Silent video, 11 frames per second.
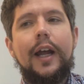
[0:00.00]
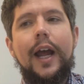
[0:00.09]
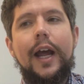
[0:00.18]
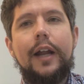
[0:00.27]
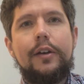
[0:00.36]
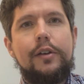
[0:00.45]

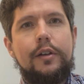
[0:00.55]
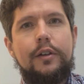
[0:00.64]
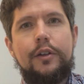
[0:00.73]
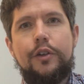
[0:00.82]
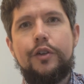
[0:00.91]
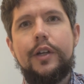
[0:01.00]
and
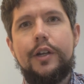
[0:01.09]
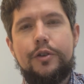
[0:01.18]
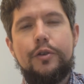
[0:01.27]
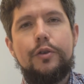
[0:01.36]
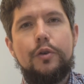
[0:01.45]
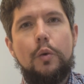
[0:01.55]
you need
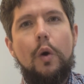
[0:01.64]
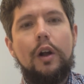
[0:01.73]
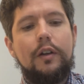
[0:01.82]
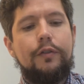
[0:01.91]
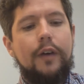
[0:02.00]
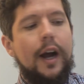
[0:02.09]
to
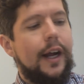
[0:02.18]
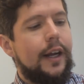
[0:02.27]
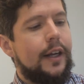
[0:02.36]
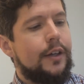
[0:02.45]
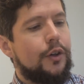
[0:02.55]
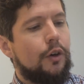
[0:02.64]
qualify
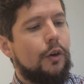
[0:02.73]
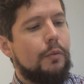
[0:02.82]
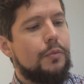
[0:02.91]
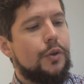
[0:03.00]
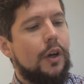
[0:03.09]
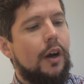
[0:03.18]
in
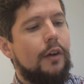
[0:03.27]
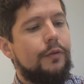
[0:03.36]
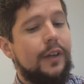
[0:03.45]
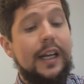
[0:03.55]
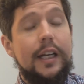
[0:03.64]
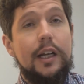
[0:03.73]
terms of
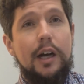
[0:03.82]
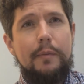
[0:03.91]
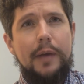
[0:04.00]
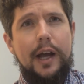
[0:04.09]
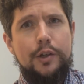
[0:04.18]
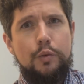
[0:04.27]
income
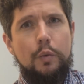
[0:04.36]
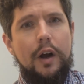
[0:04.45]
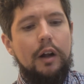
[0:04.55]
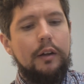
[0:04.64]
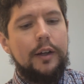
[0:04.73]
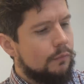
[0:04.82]
as
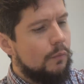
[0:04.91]
well.